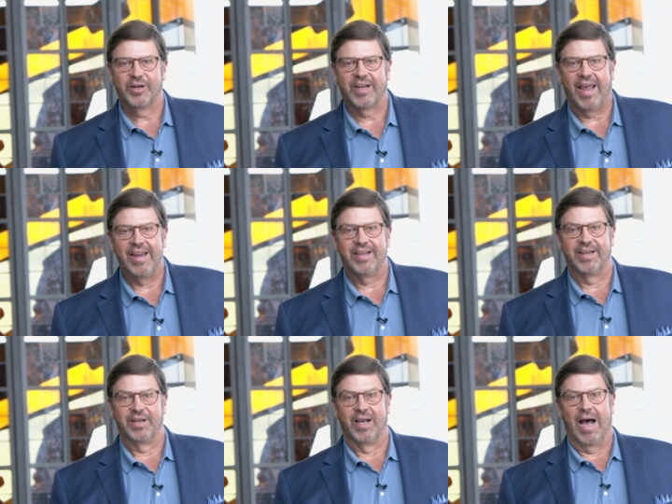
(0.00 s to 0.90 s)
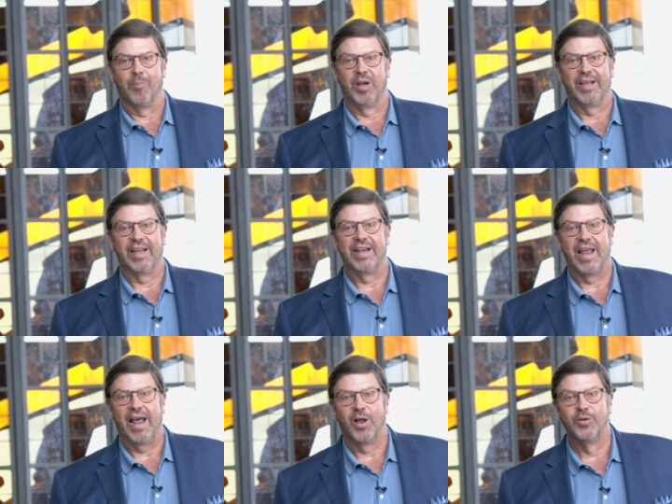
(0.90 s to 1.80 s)
cake and gobbling it
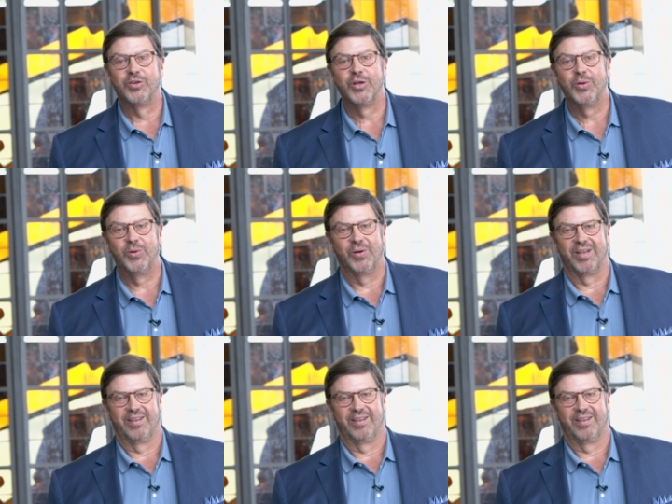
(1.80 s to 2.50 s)
down too.